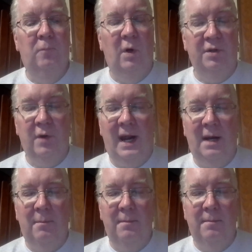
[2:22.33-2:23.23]
one
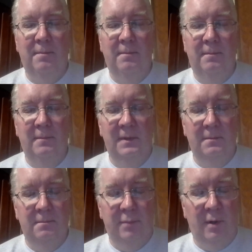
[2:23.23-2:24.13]
track
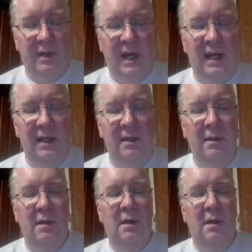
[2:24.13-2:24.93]
per day